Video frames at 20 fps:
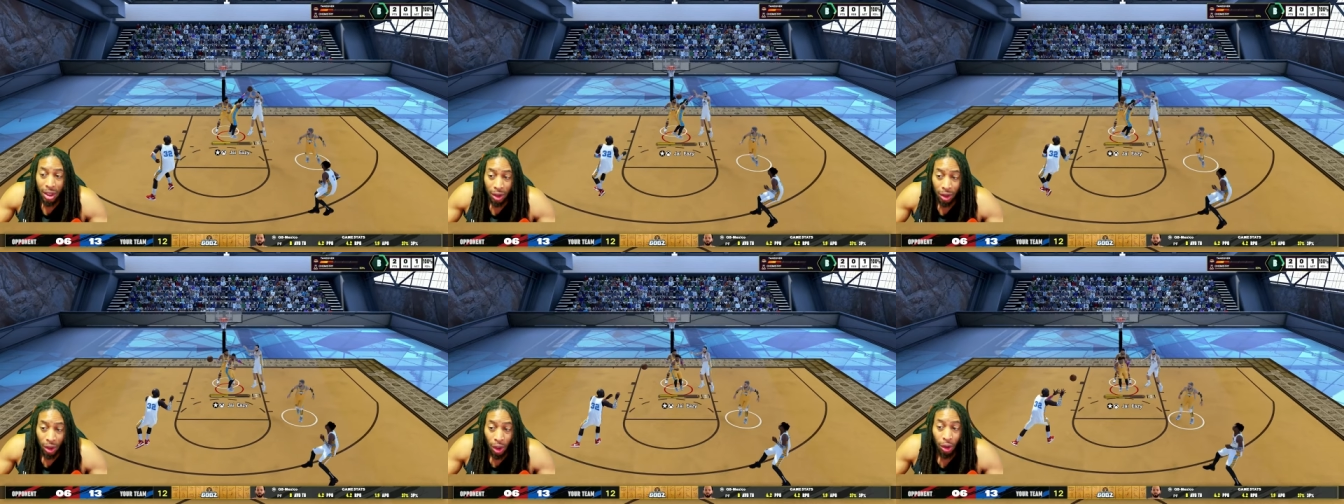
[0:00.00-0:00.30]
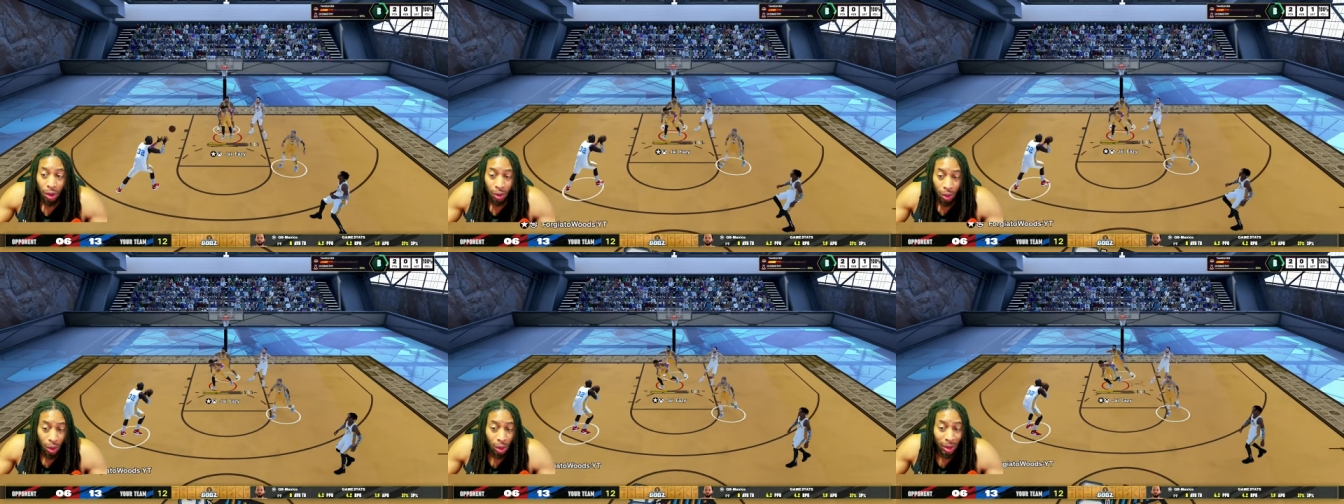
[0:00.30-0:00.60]

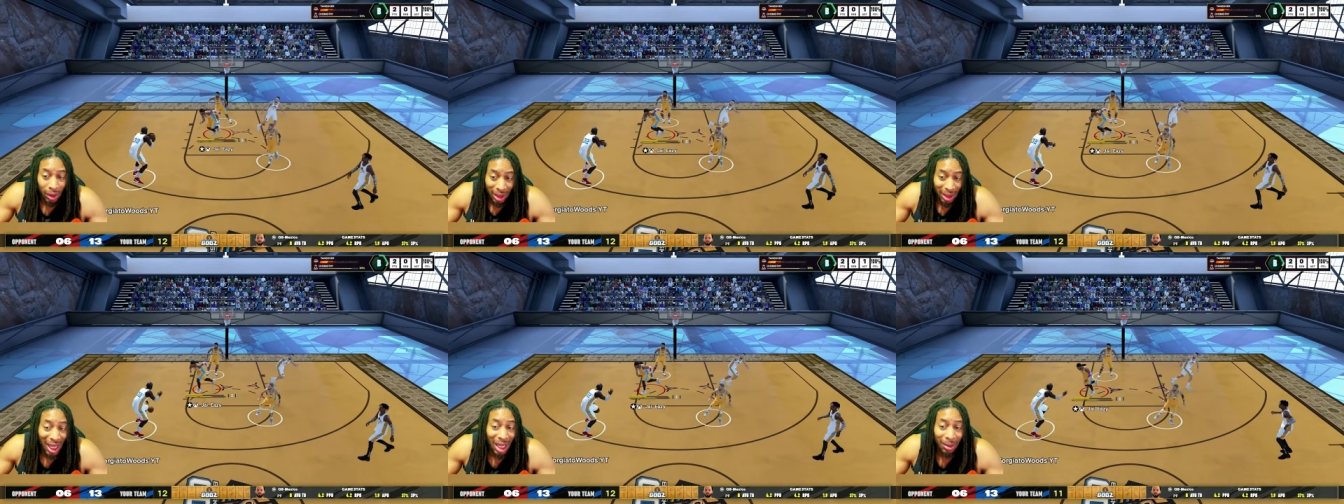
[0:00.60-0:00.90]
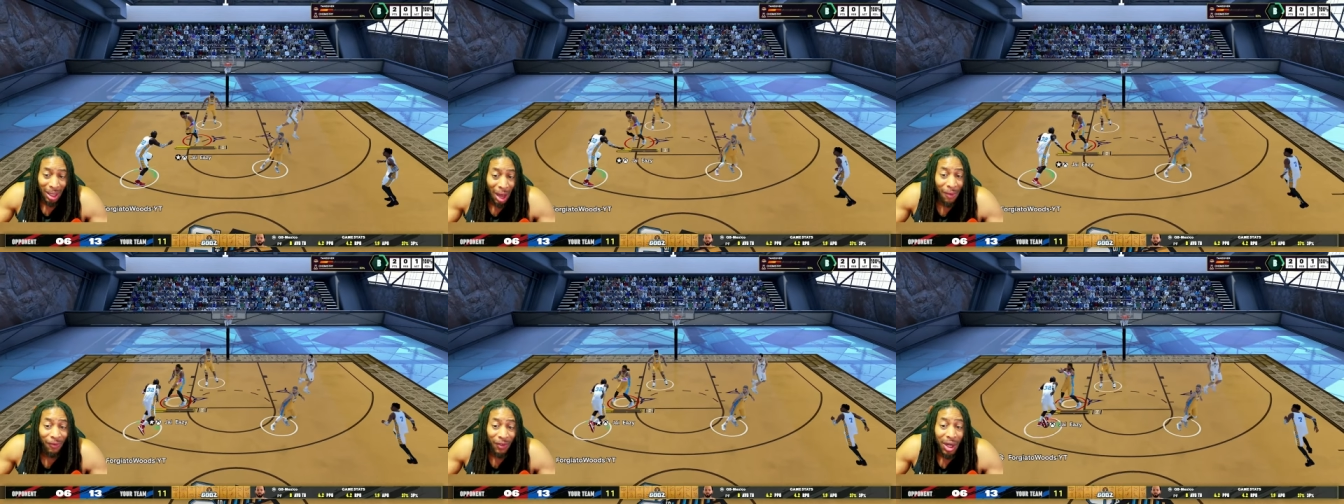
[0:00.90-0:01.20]
because I,
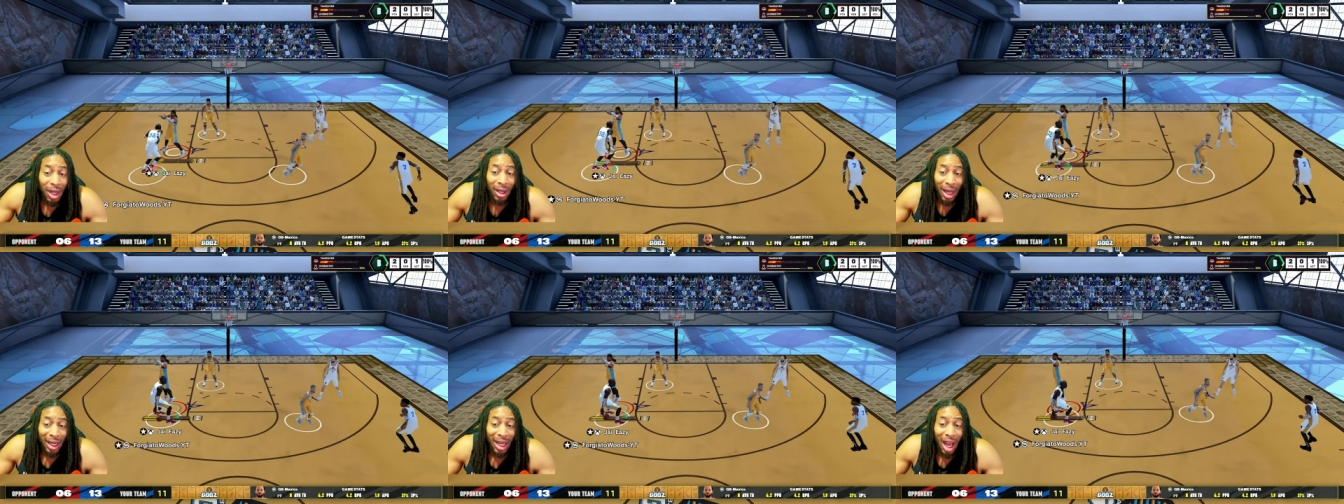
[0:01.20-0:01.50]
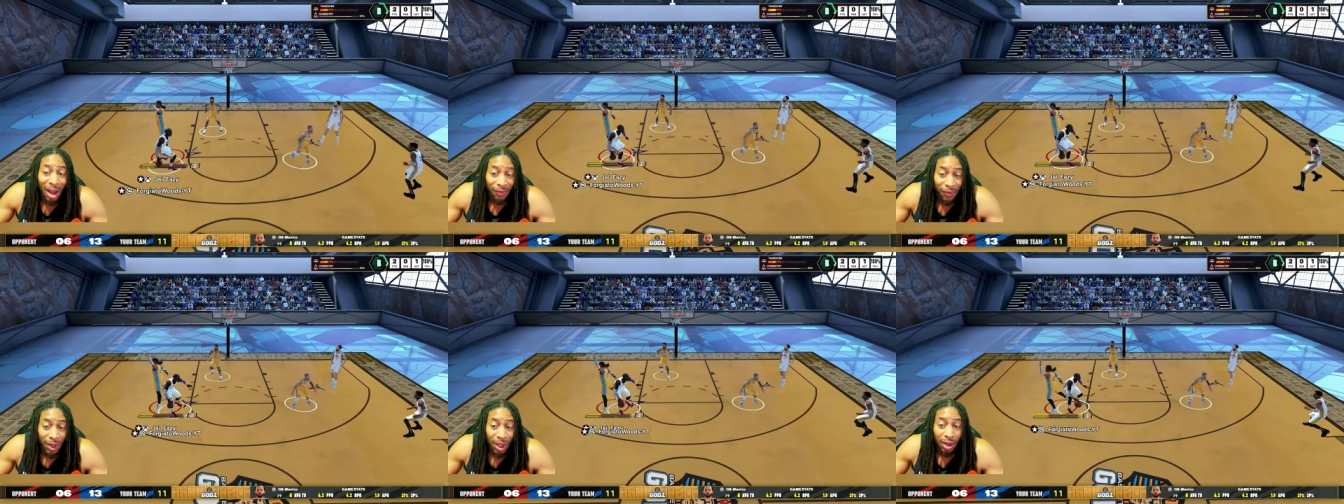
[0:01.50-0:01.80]
I feel like
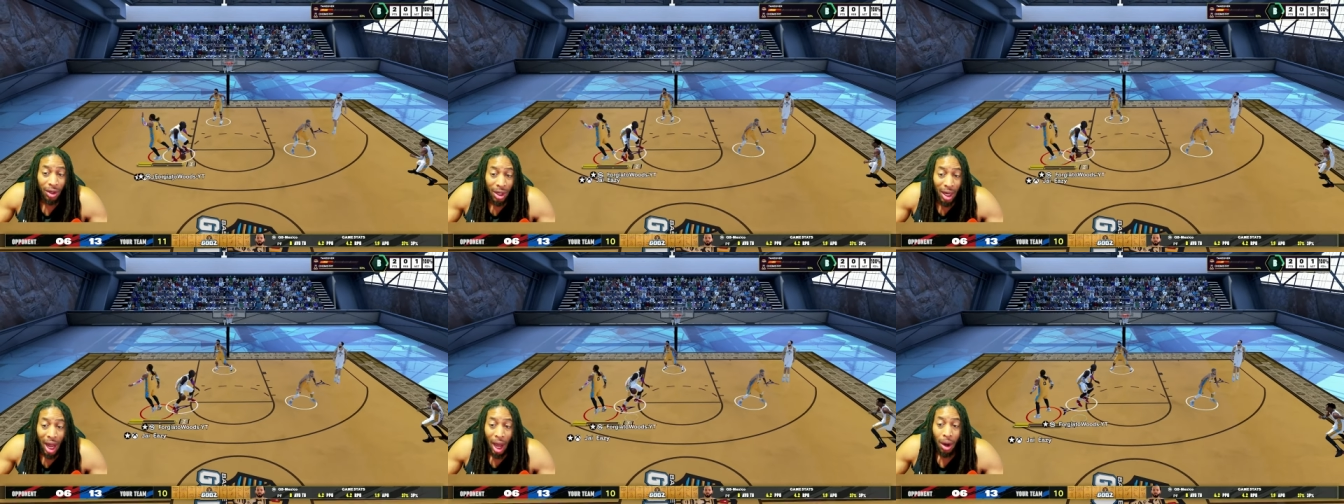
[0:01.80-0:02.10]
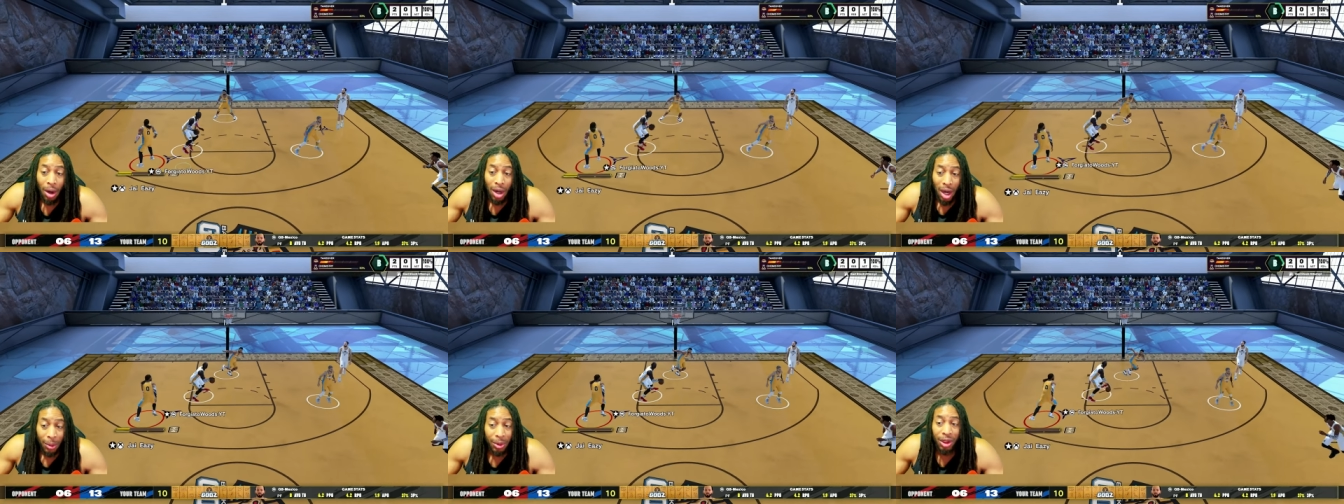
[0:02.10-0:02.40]
I figured it out.
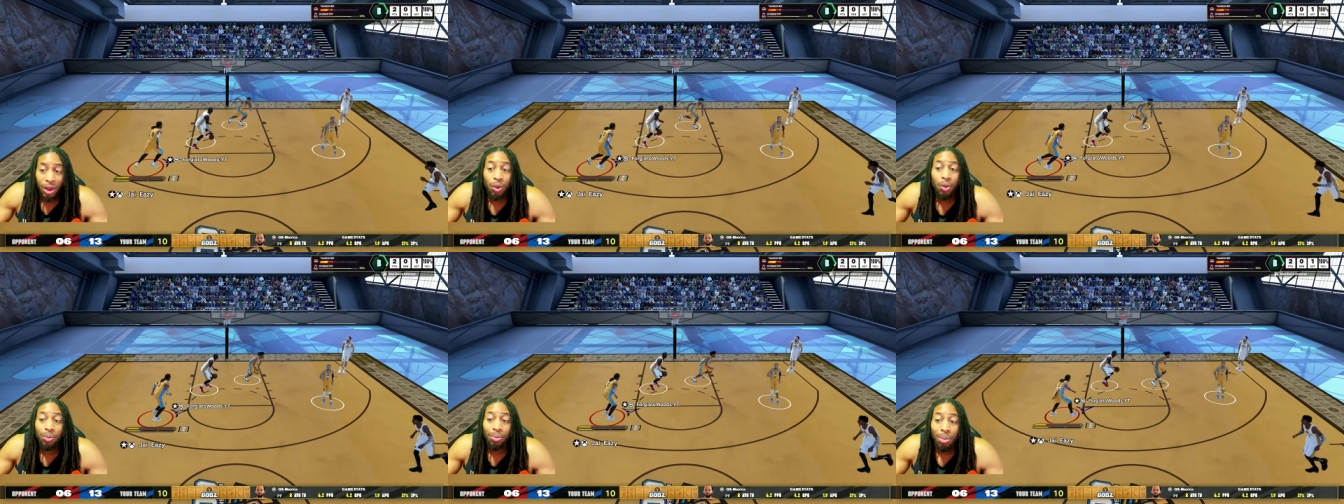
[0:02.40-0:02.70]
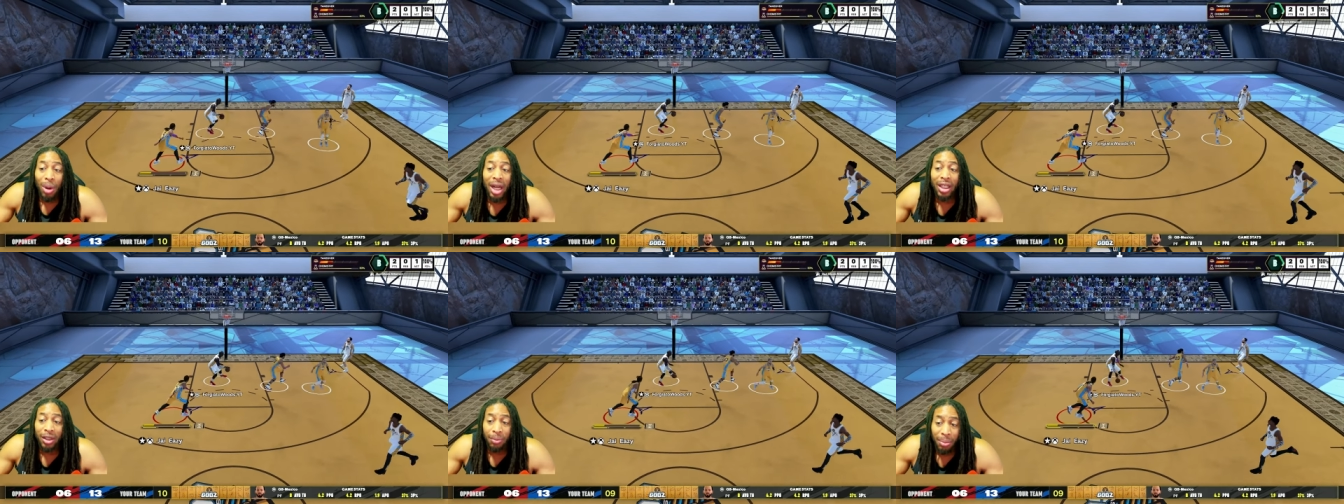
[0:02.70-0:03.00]
I'm shooting
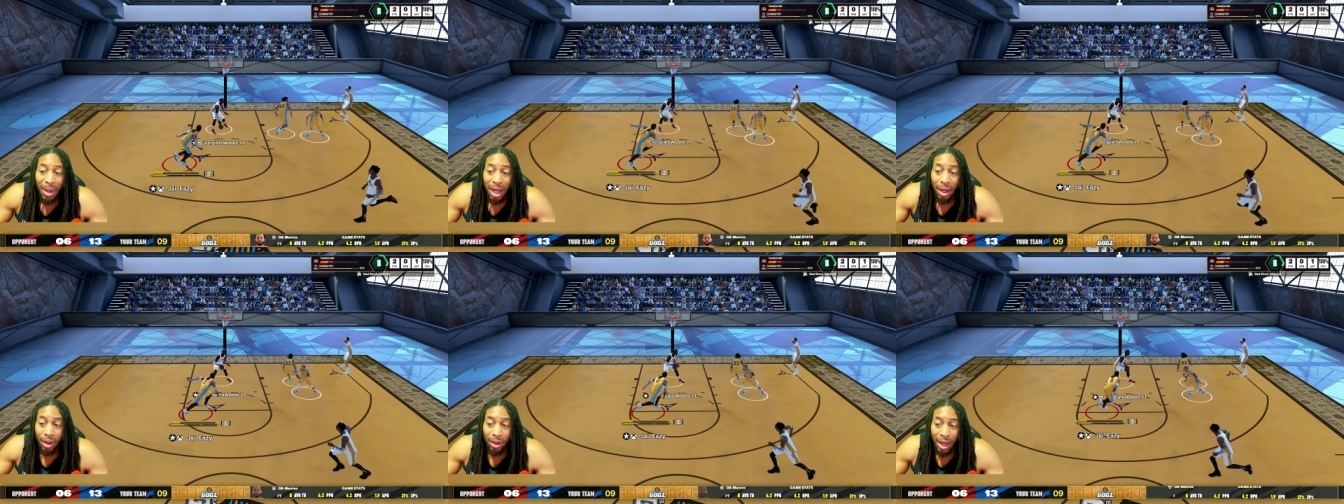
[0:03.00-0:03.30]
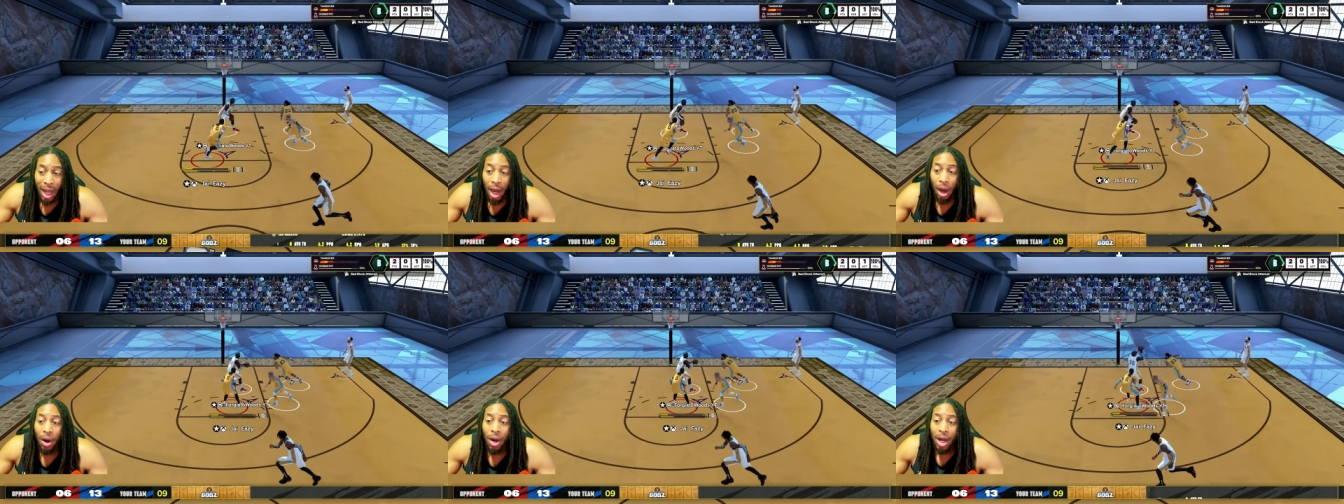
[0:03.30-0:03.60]
much better
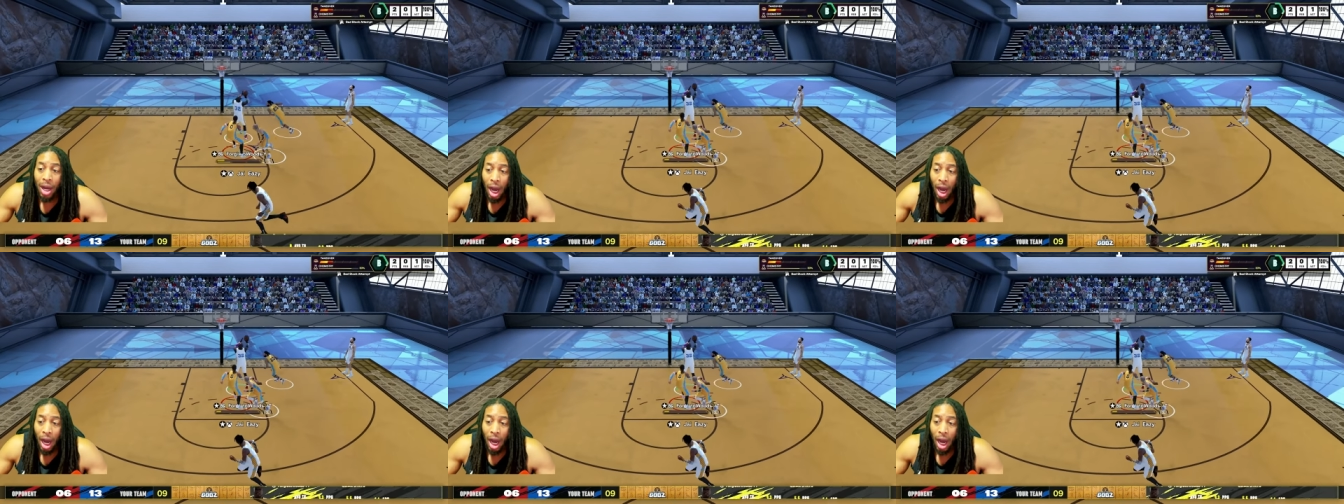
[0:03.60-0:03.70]
now.